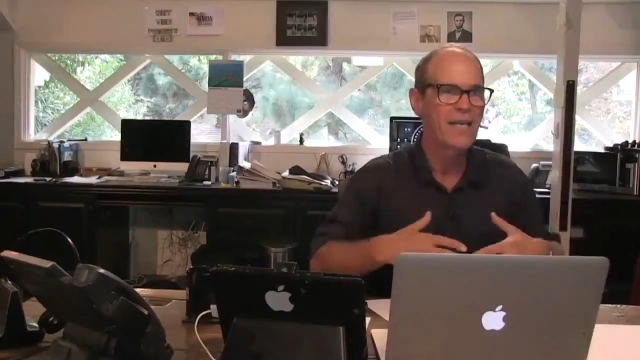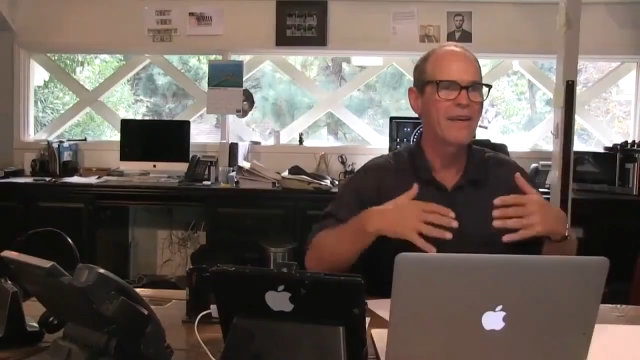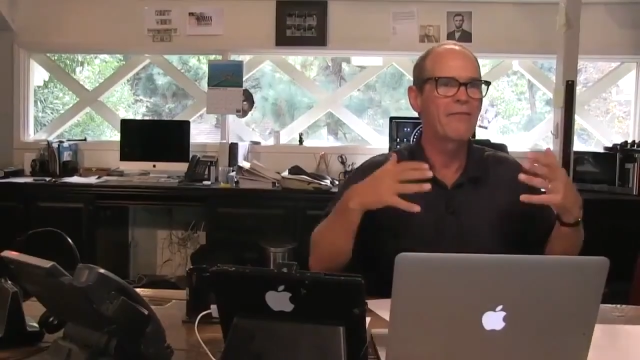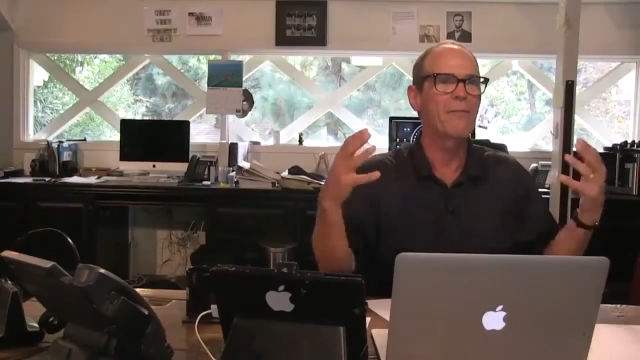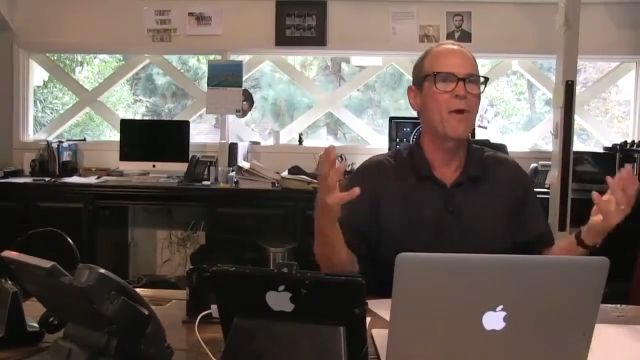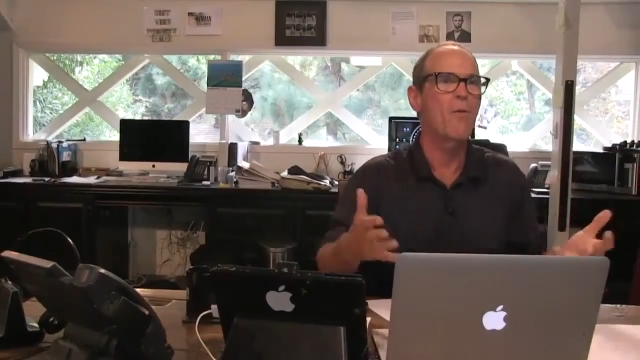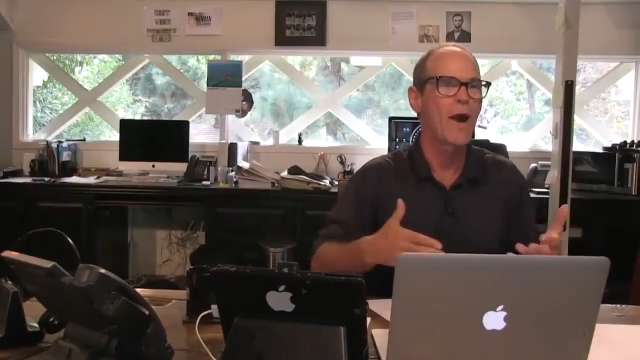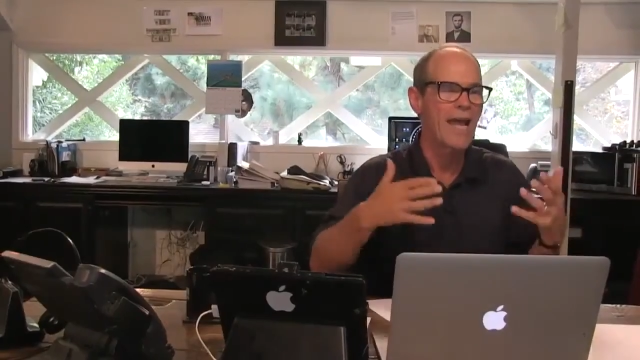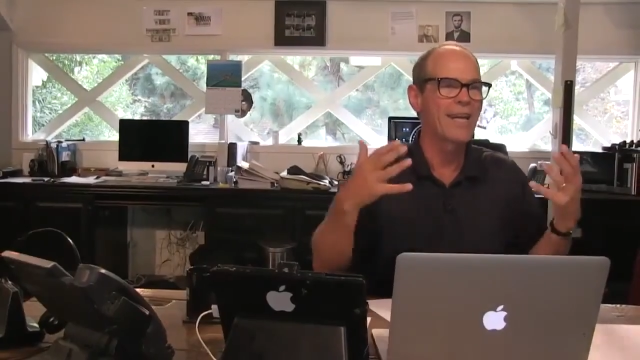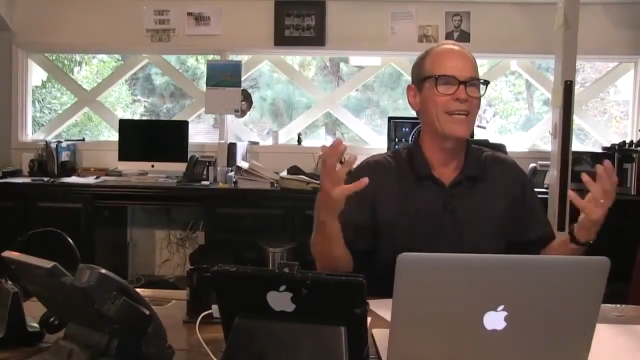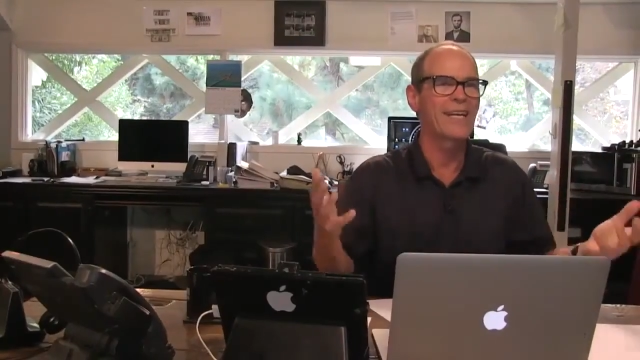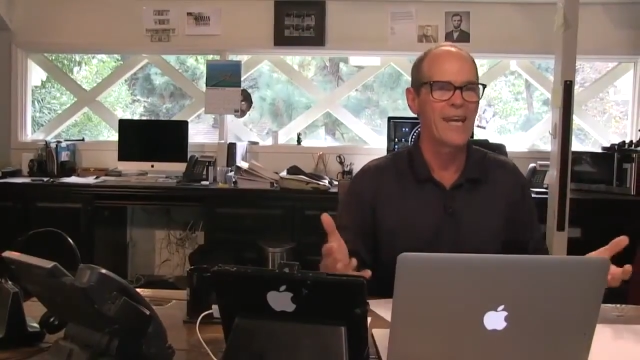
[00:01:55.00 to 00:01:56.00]
Give them a
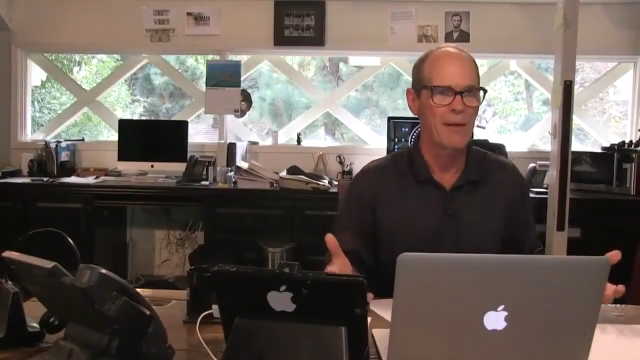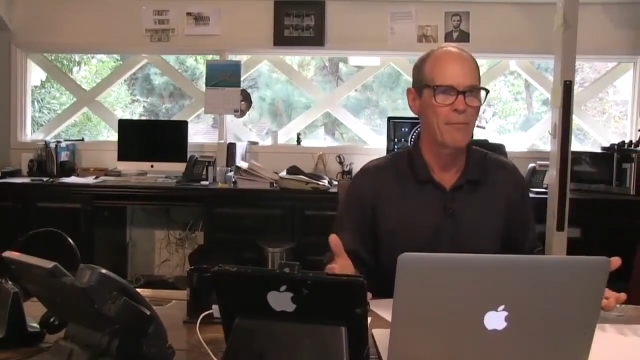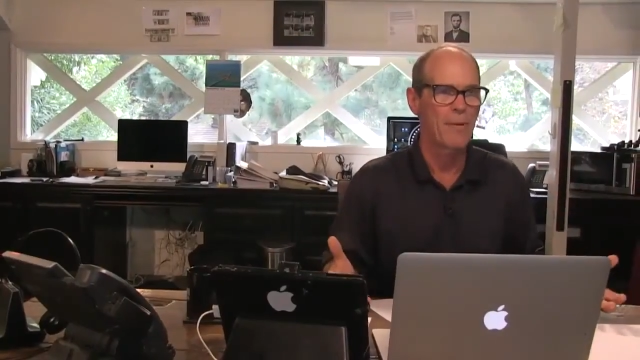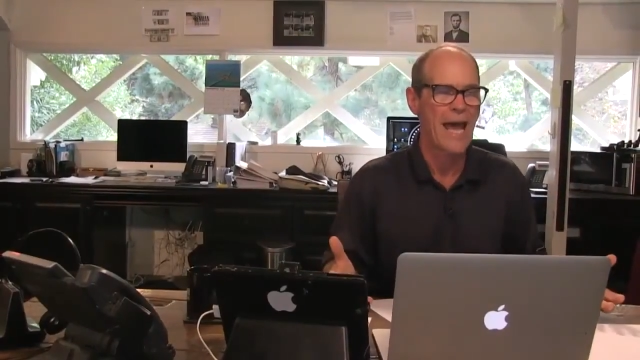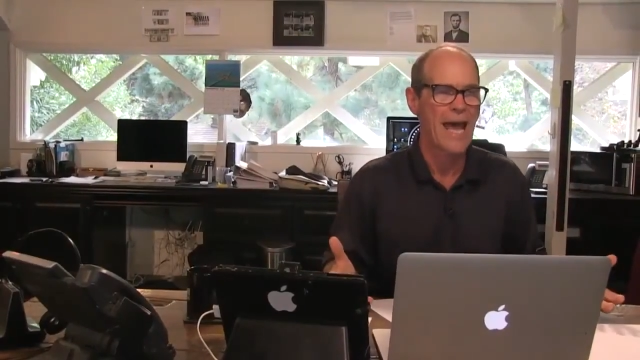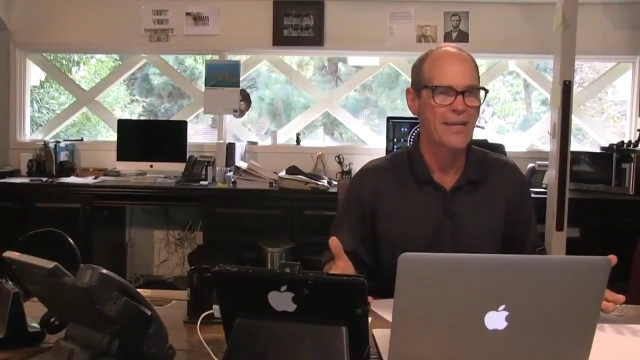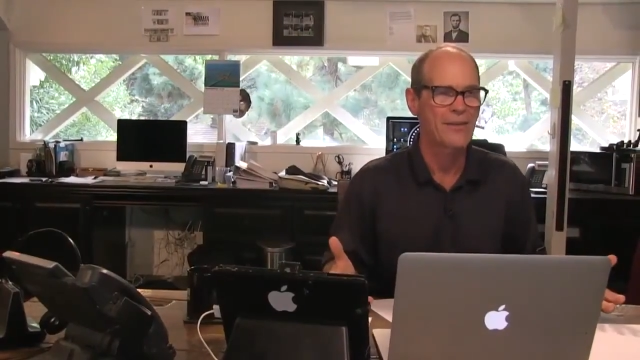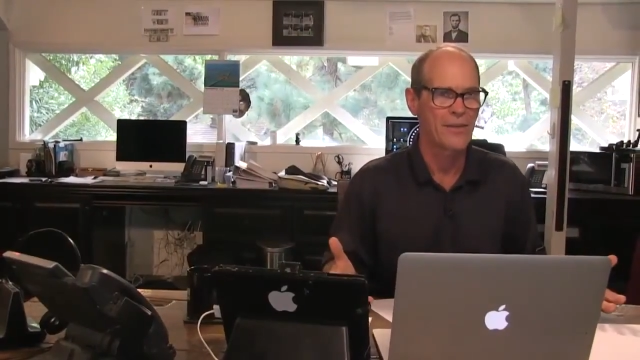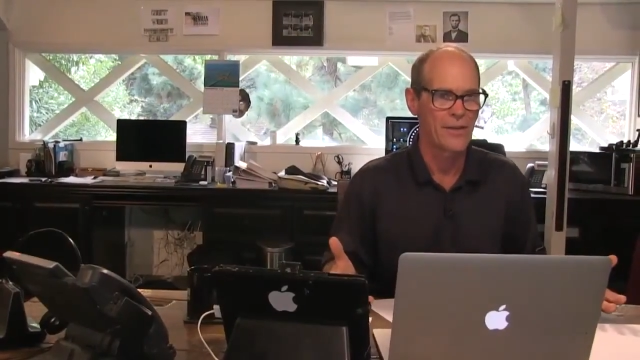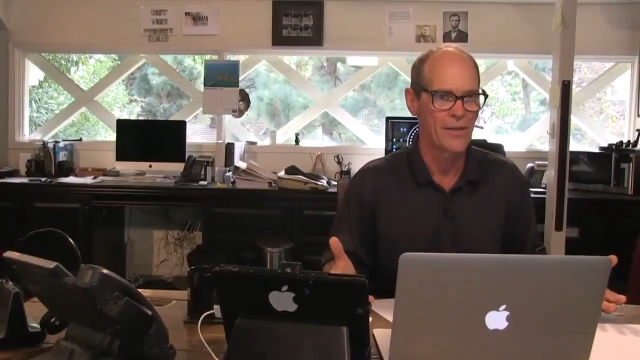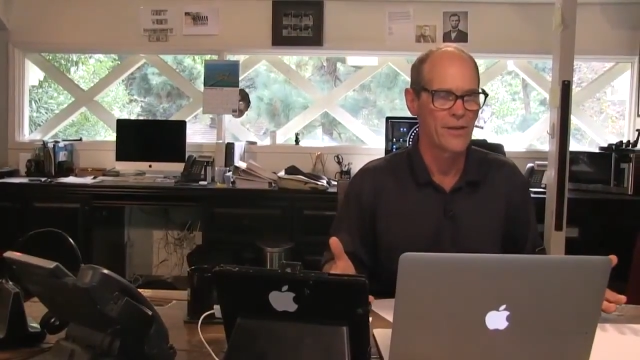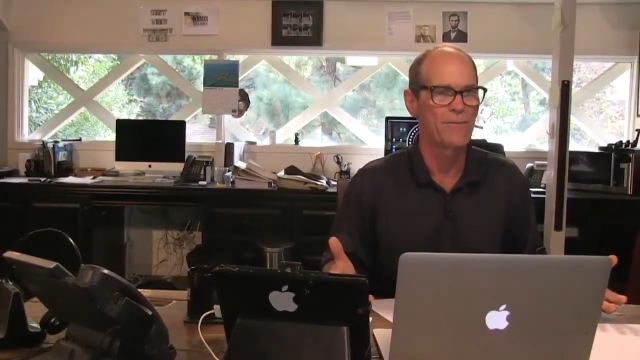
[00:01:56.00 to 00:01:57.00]
way to get back to
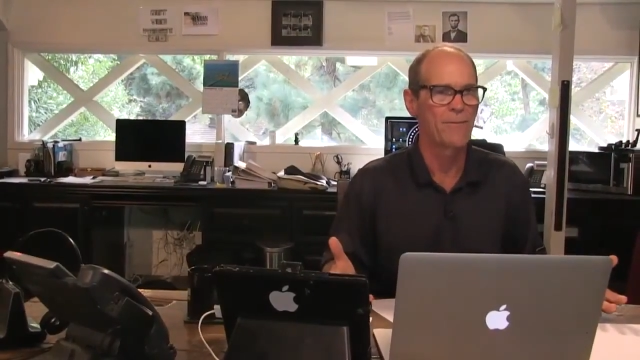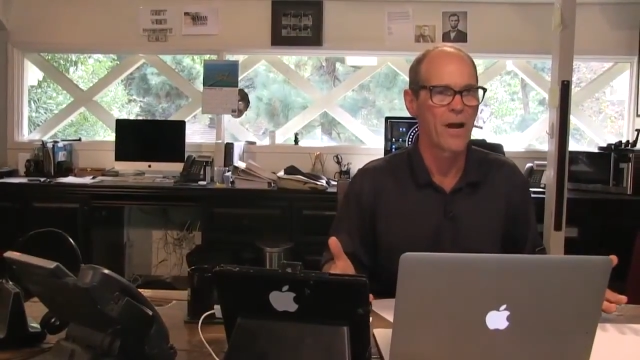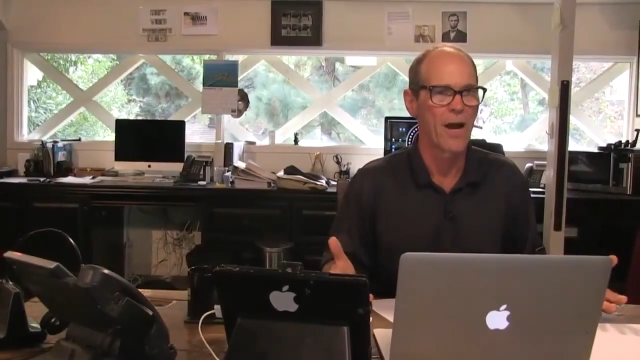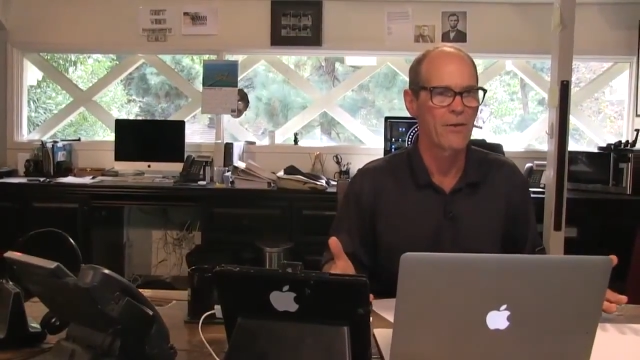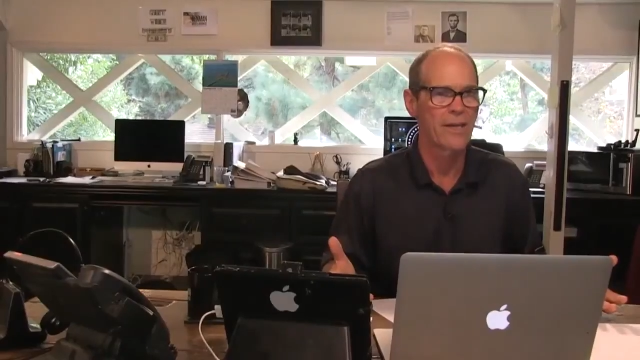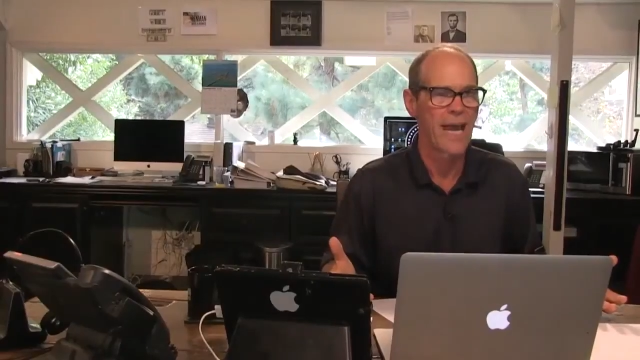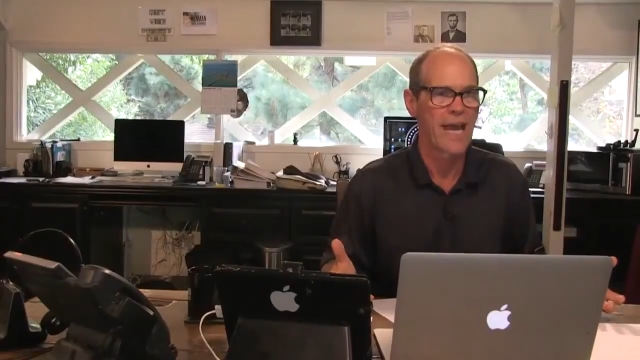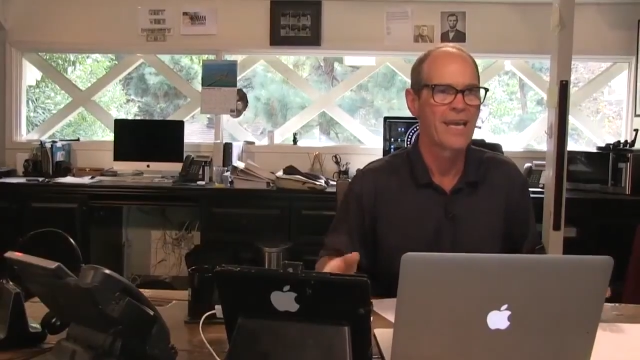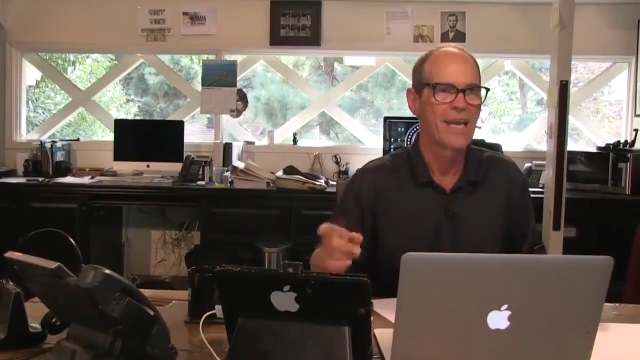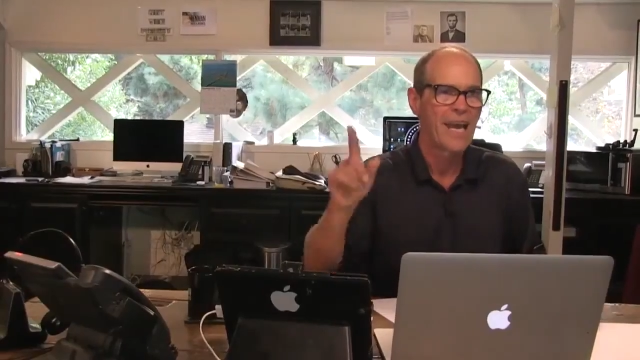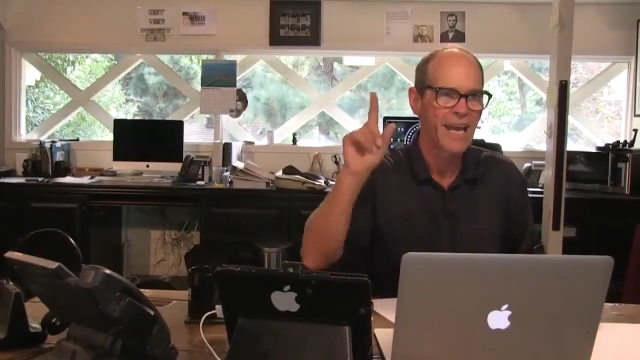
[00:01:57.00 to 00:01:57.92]
you, okay?